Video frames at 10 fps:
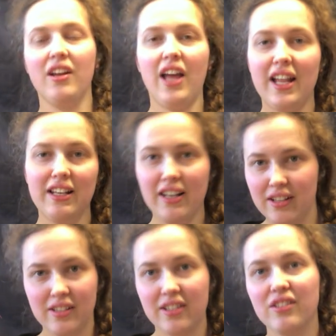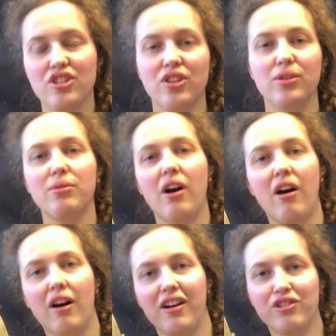a link to
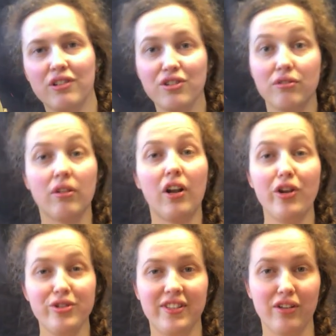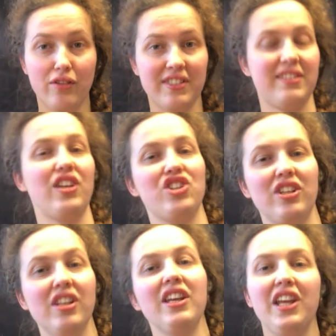our traditional closing of a session.